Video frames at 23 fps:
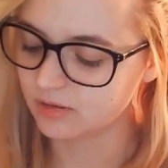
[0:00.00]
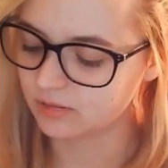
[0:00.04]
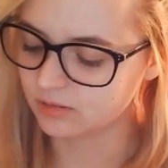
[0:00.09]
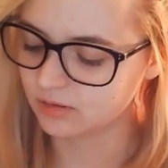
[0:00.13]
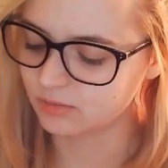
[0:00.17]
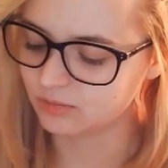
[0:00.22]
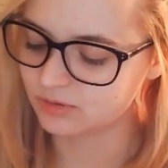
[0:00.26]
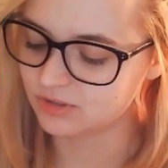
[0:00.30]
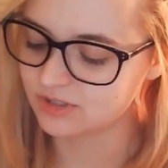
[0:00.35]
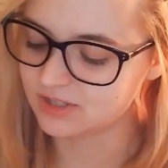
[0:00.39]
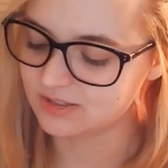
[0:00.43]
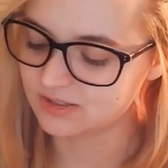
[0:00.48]

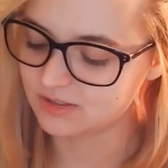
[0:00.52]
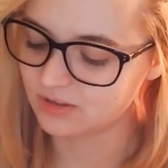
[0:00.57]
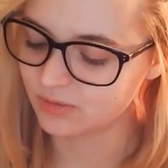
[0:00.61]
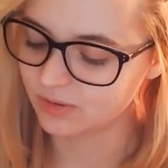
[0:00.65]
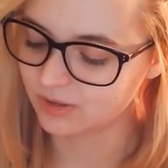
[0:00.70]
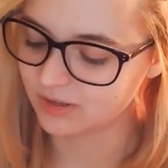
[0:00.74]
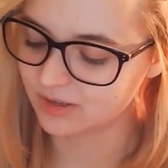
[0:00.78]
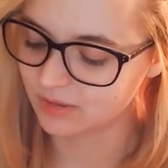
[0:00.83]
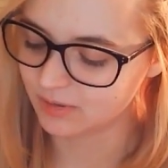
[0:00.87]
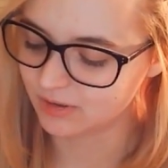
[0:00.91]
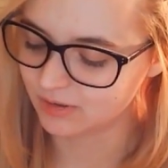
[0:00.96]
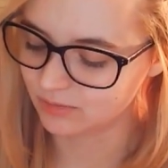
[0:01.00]
Oh geez, no, it
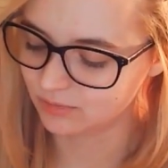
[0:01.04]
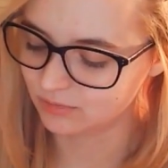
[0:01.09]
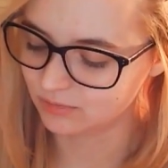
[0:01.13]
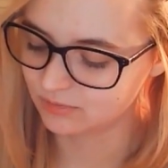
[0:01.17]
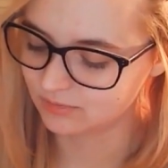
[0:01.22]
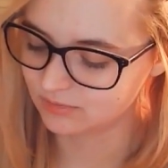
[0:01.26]
came out.